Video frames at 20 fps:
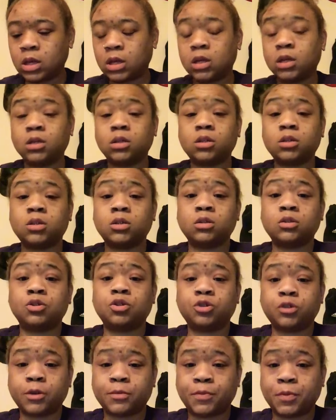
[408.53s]
that it's
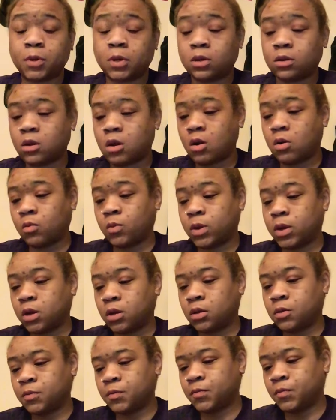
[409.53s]
dripping
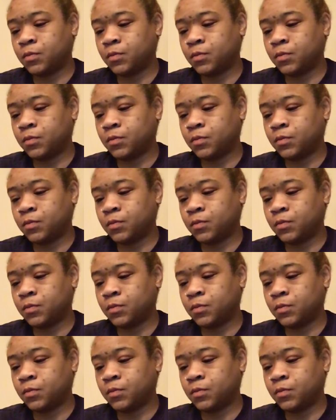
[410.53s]
already.